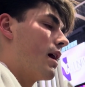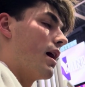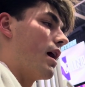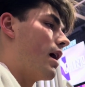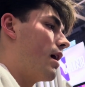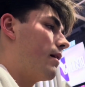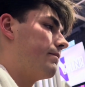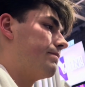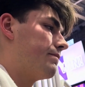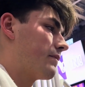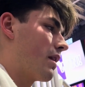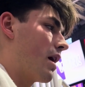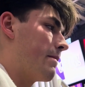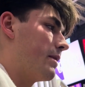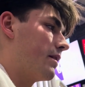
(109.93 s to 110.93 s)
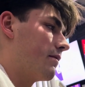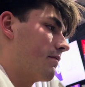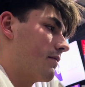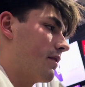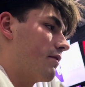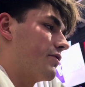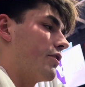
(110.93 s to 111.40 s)
I mean,
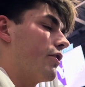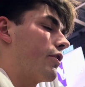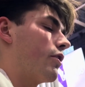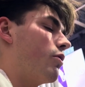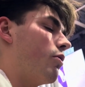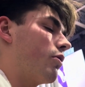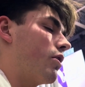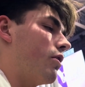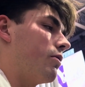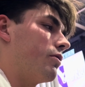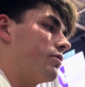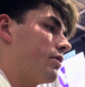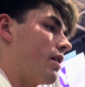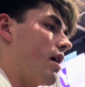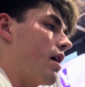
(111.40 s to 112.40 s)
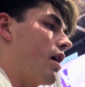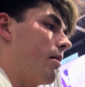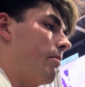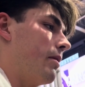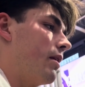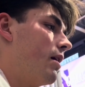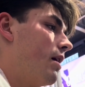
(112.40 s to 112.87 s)
there's the hook and hold calls,
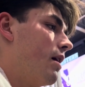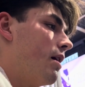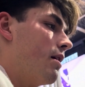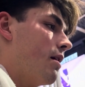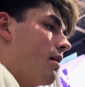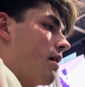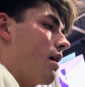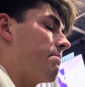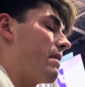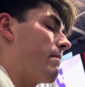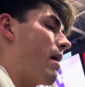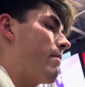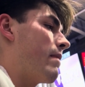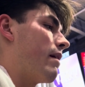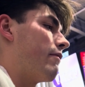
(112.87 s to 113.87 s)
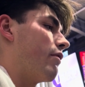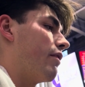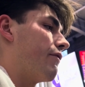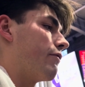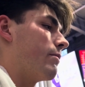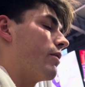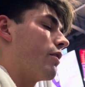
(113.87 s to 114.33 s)
and I'm not
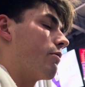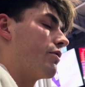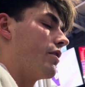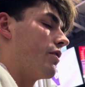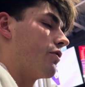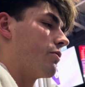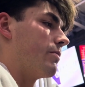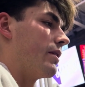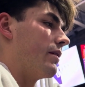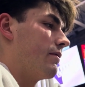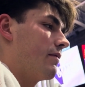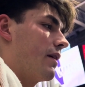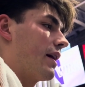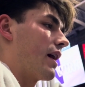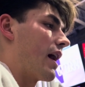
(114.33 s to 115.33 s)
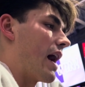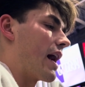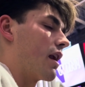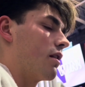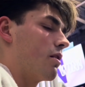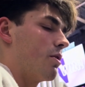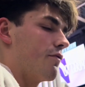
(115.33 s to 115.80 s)
really familiar with those, but I got
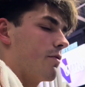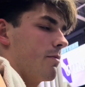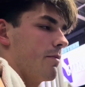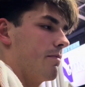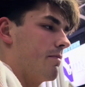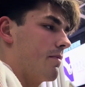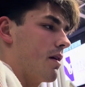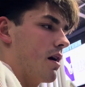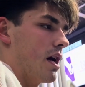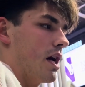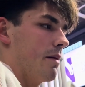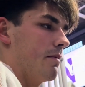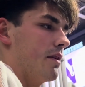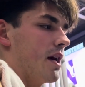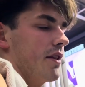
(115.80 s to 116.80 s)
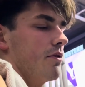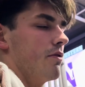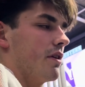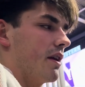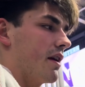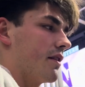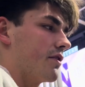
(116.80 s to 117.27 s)
to learn from them and not do it
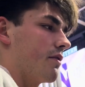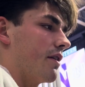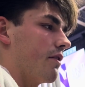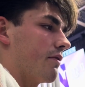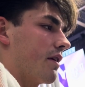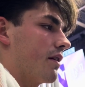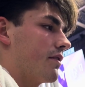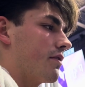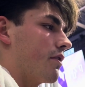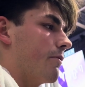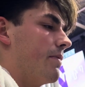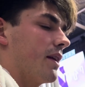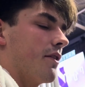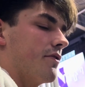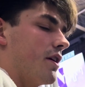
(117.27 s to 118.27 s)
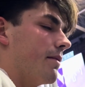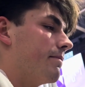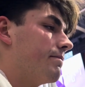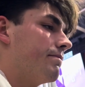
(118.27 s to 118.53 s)
again, so I don't pick those up.